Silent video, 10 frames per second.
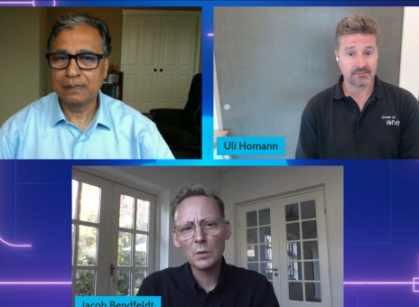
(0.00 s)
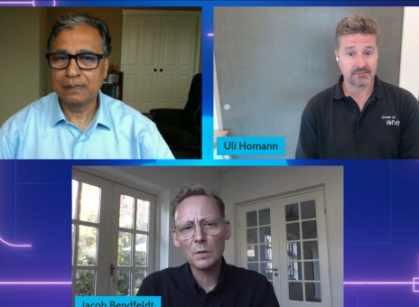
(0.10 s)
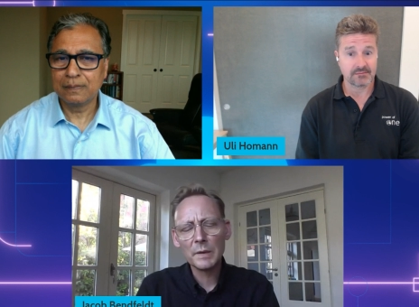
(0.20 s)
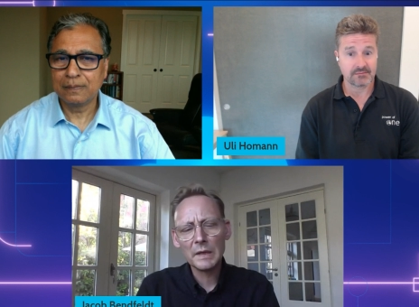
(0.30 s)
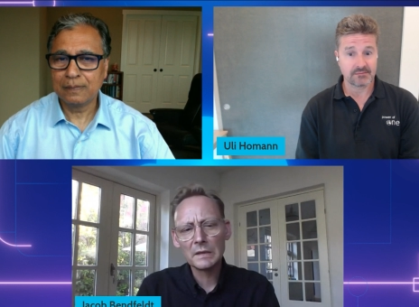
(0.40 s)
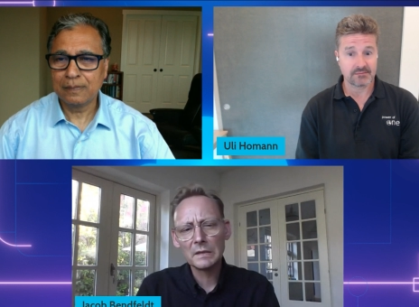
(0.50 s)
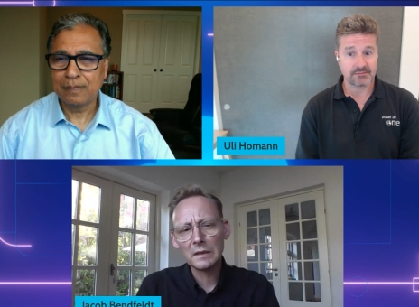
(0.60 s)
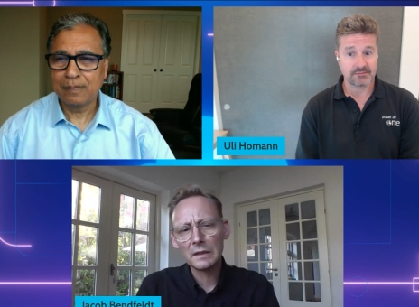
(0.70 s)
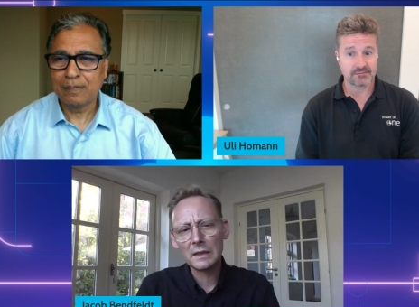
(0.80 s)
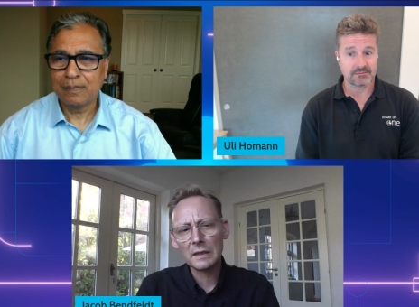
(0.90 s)
Speaker 1: been
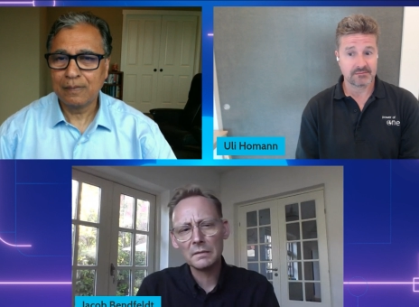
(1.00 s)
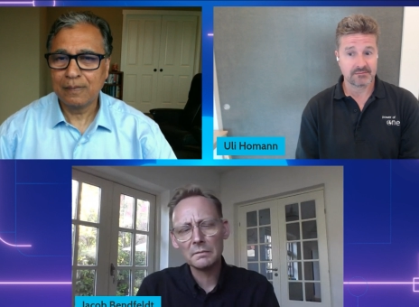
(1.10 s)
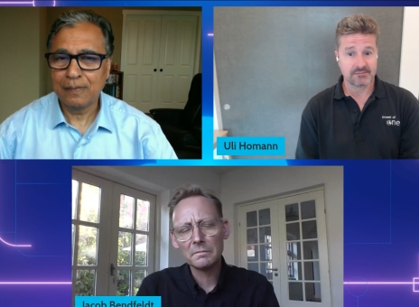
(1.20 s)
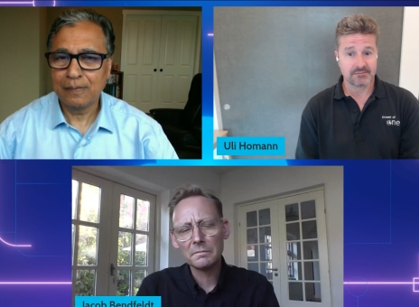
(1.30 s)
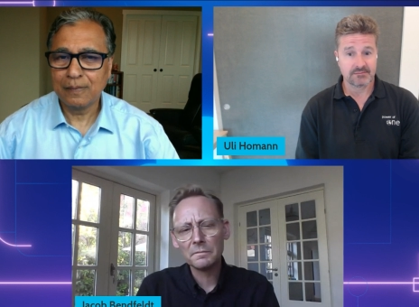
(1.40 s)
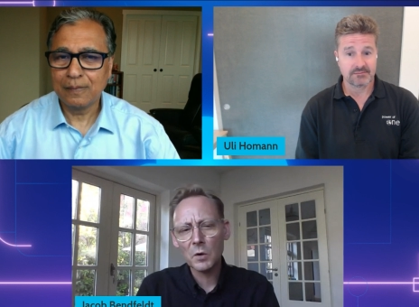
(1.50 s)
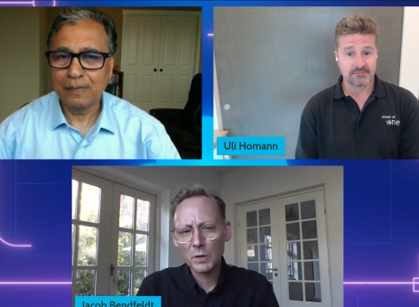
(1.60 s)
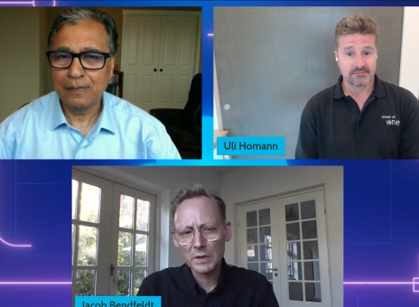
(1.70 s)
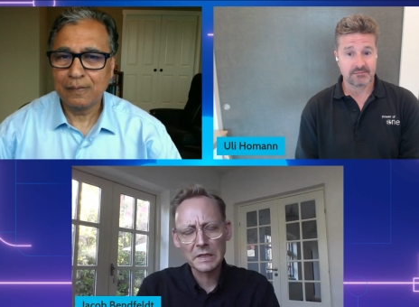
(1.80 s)
uh, focusing